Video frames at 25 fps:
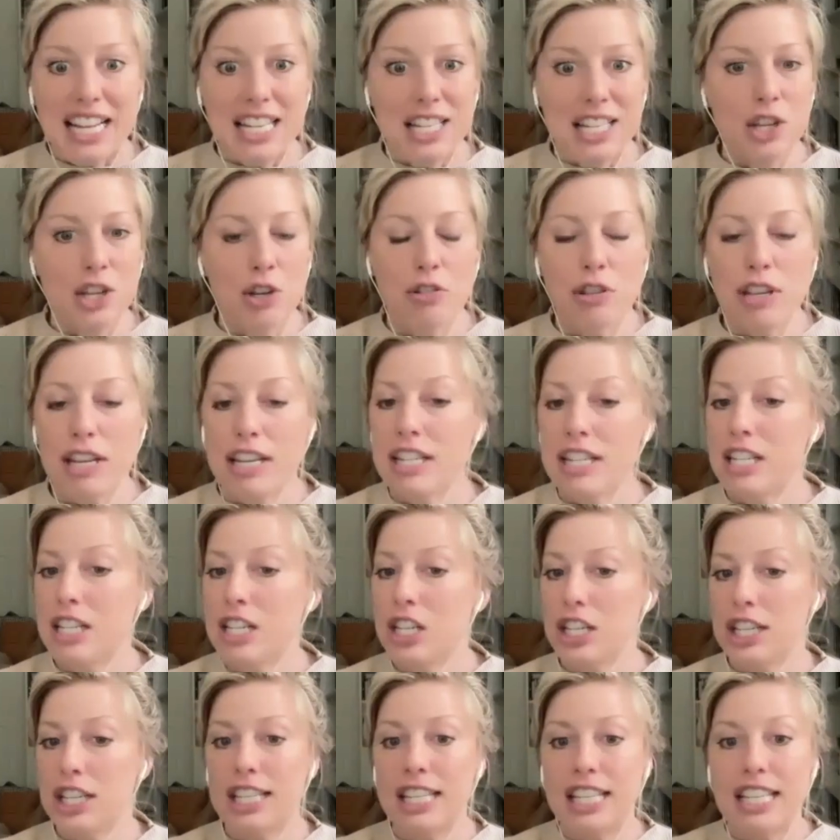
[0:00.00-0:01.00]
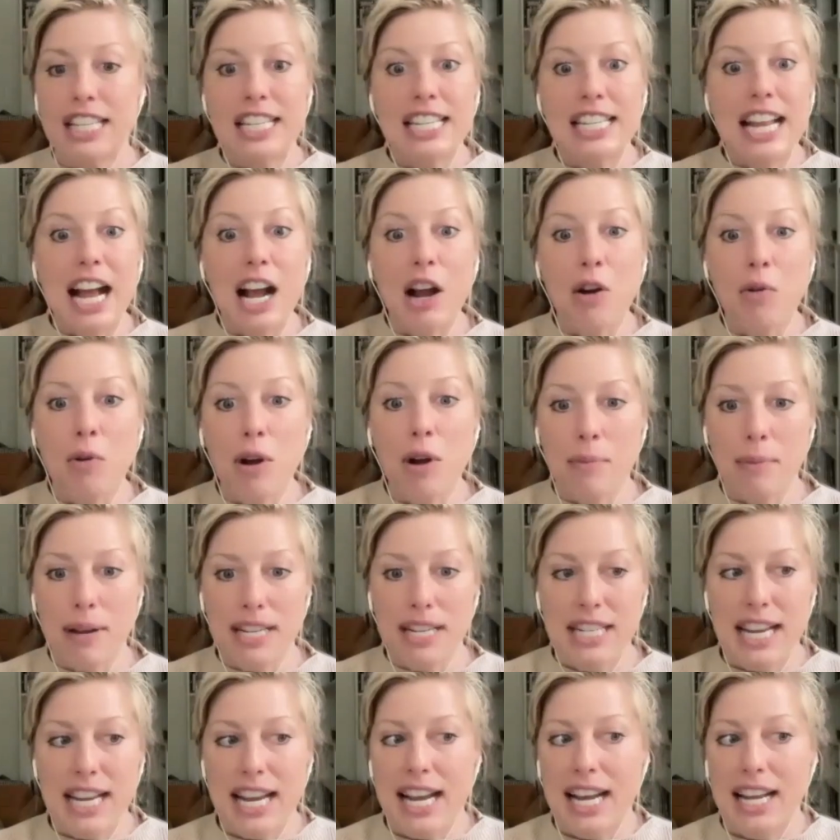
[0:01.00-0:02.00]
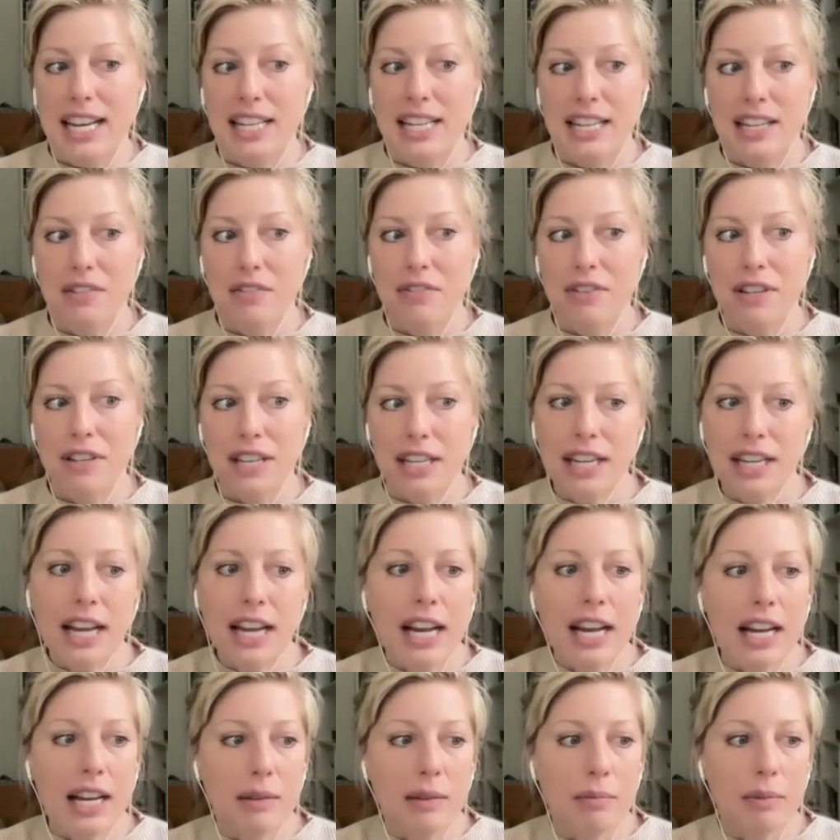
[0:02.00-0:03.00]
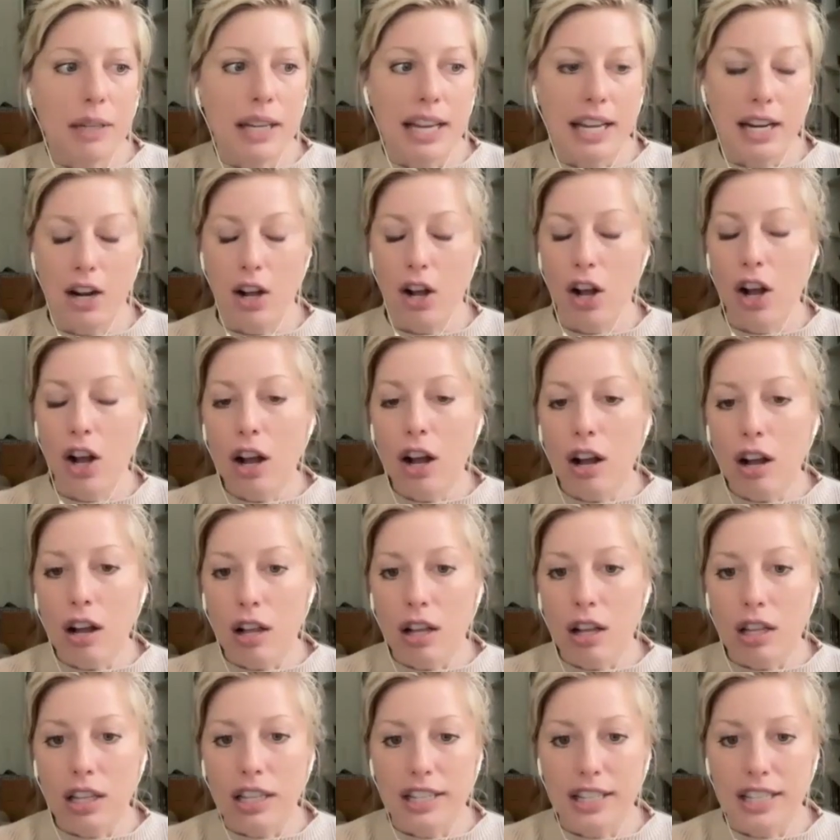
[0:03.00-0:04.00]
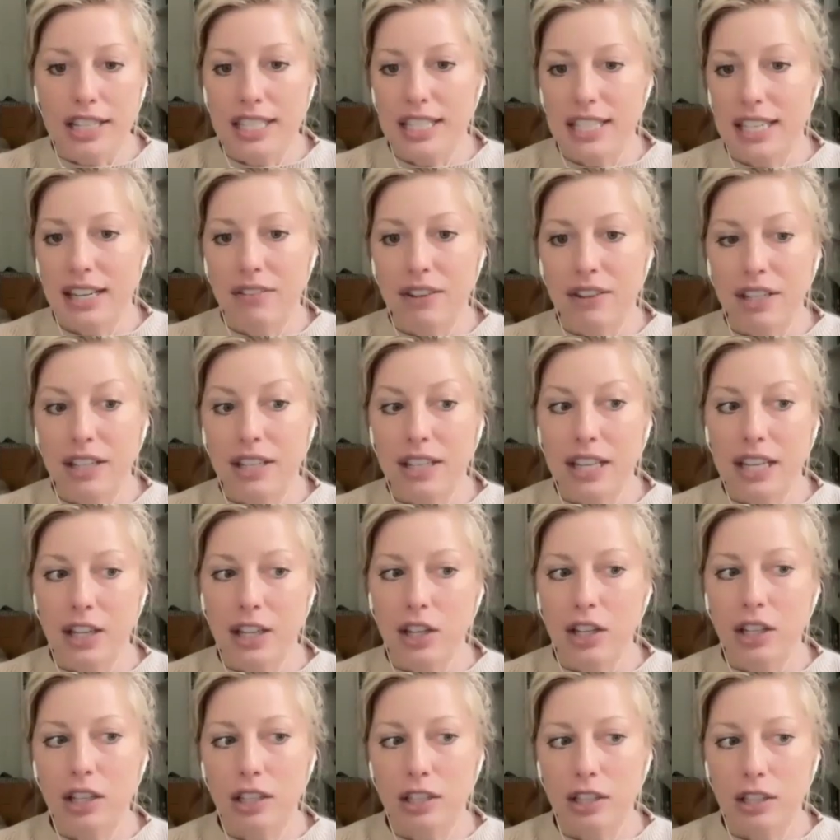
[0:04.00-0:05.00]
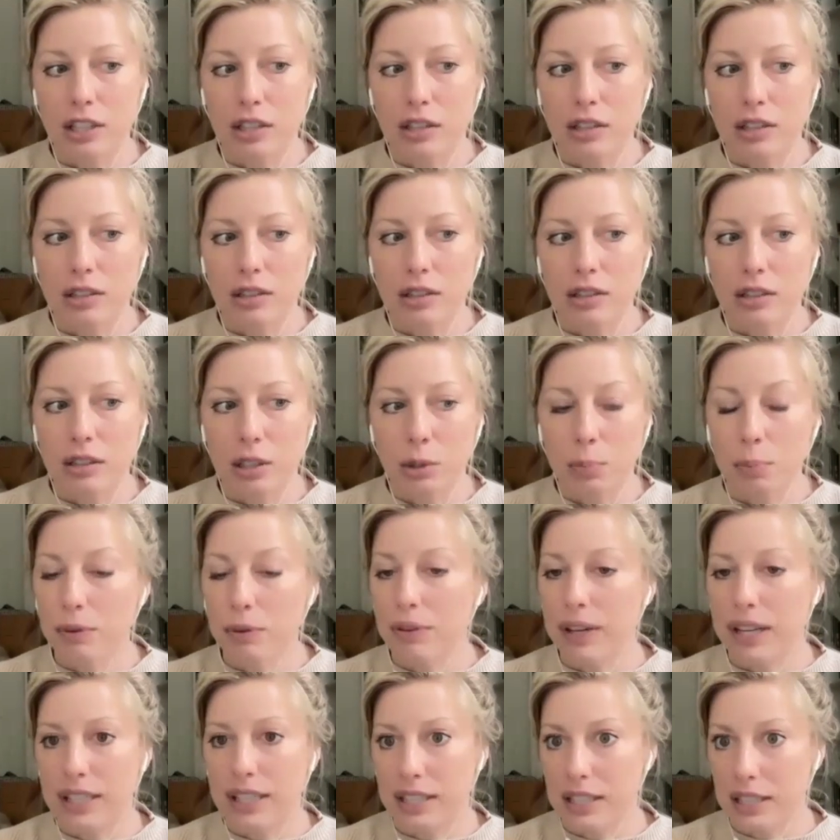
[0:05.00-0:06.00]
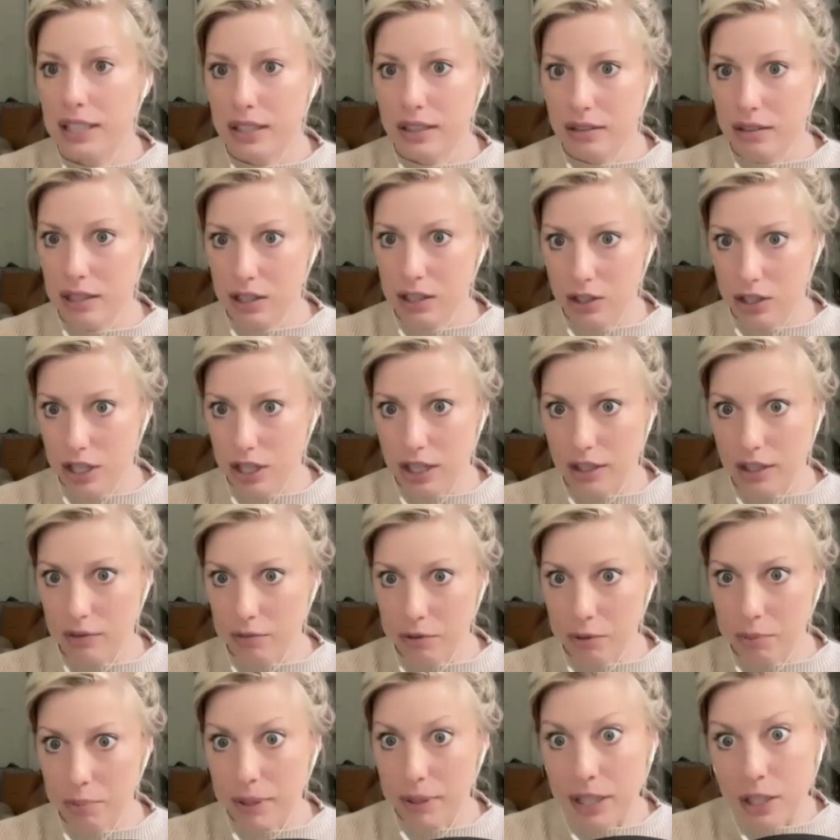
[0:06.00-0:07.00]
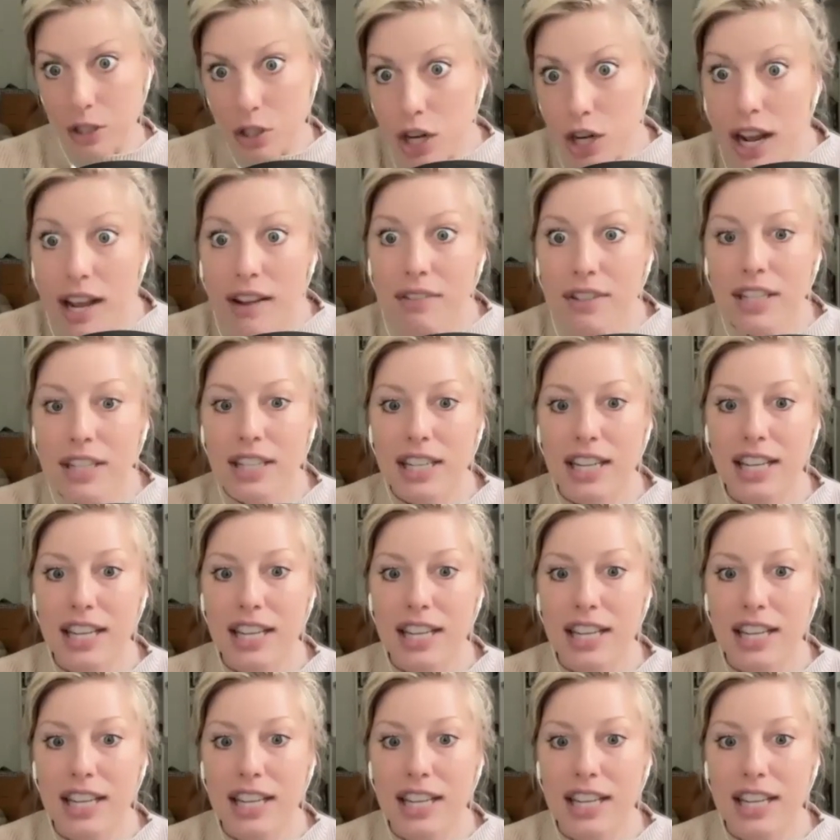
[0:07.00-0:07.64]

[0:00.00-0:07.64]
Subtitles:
and so they just did not want my dad in Vietnam at all, and they did everything they could to prevent their son from being drafted.